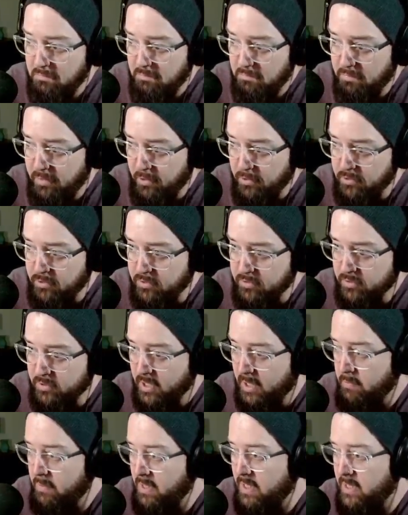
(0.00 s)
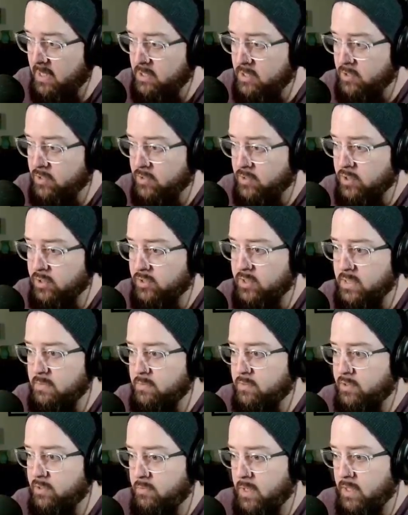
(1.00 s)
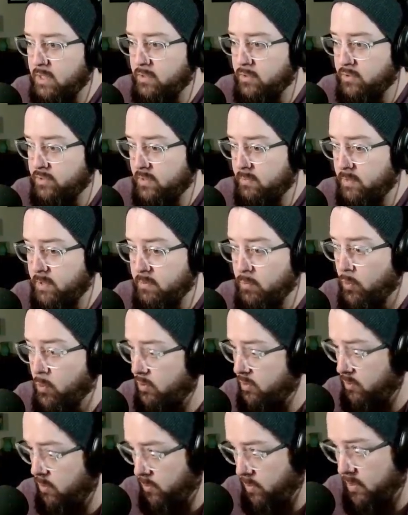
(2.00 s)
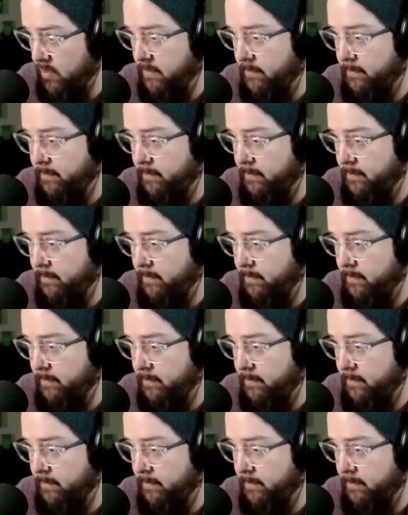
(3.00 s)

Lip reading: it just seems to me that there's something more to it.